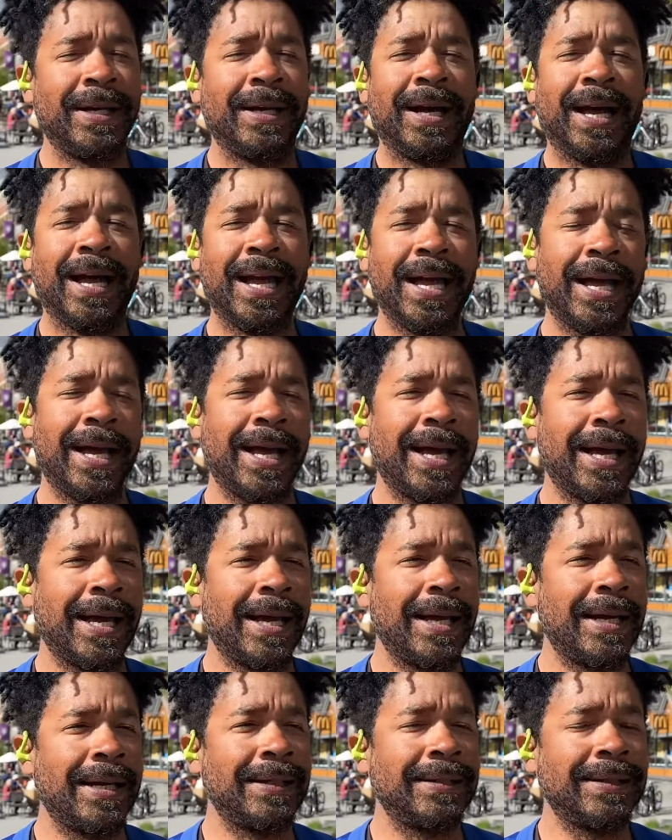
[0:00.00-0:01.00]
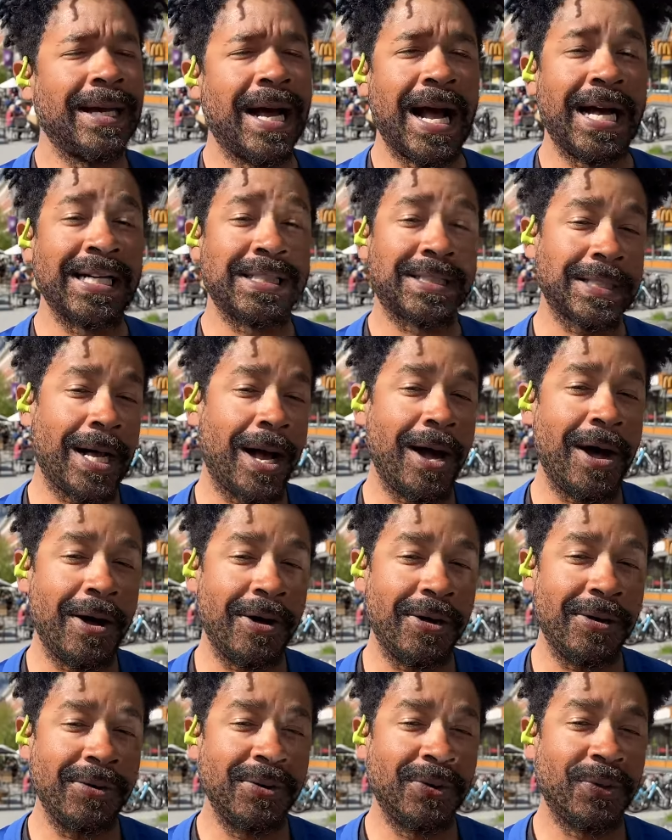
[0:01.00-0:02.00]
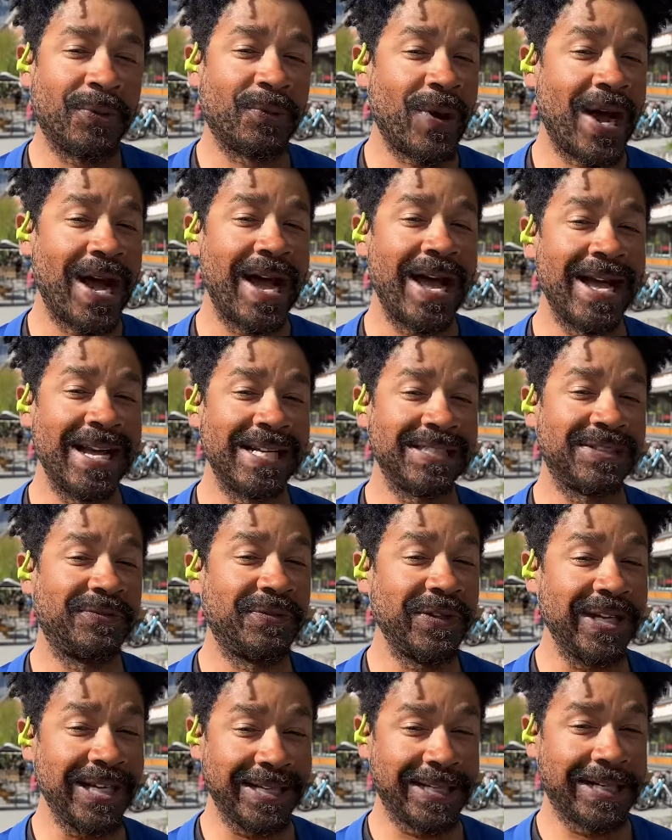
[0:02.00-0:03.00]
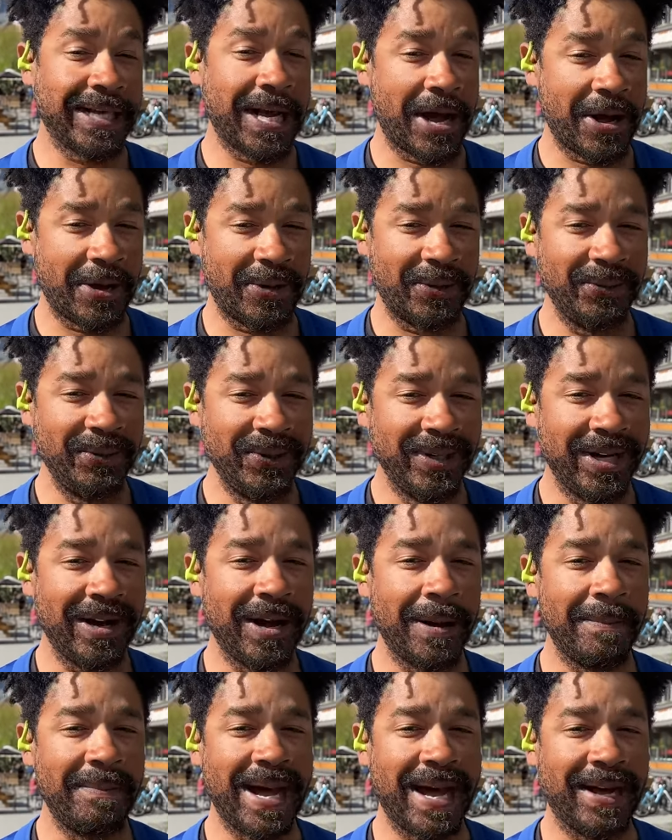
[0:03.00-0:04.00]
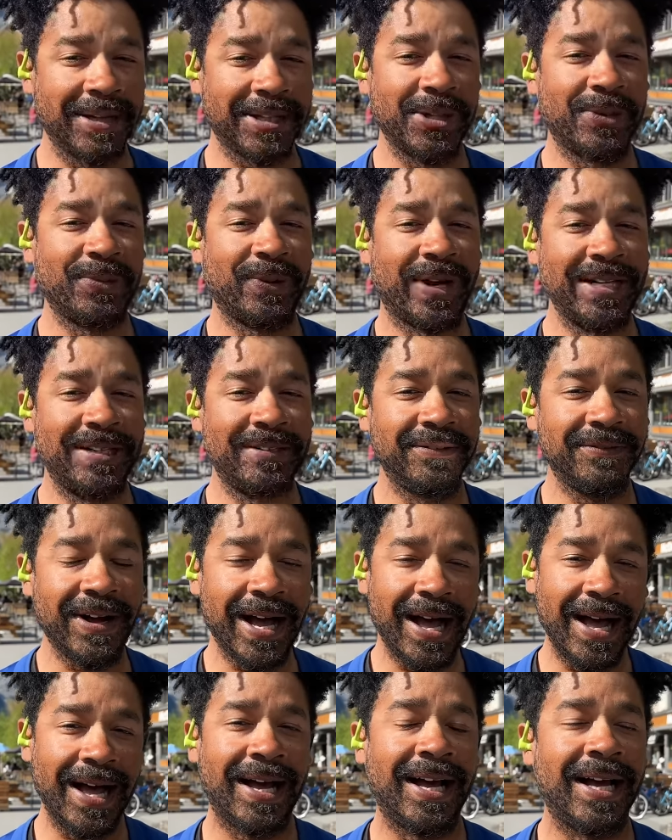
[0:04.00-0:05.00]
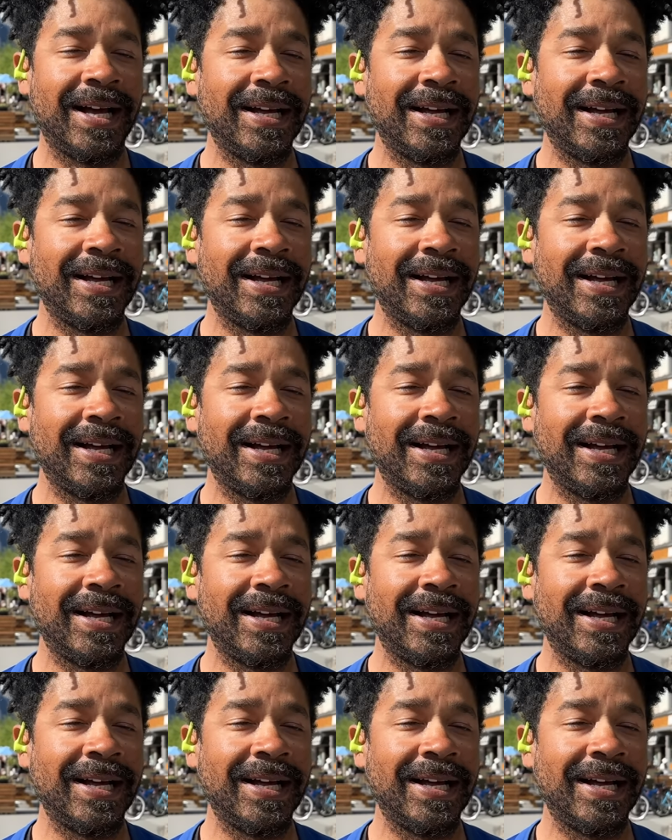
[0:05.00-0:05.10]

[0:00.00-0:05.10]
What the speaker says: And I saw Ryan's video about the Great Divide.